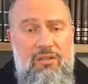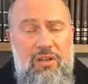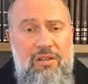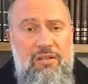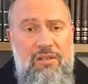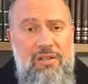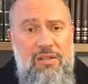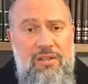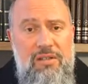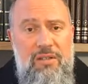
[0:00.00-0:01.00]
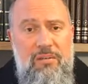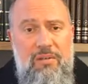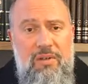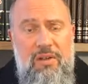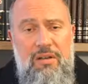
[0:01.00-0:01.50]
toith is
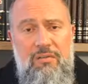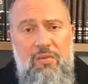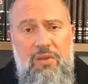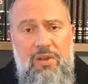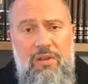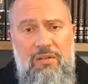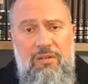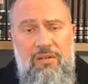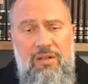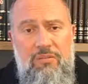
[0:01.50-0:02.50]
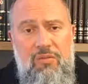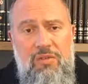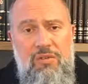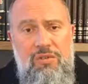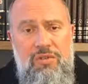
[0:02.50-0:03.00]
deeper and more guttural and
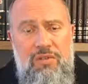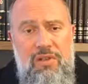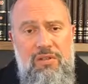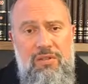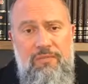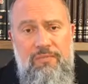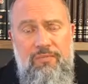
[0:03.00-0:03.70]
more stressed.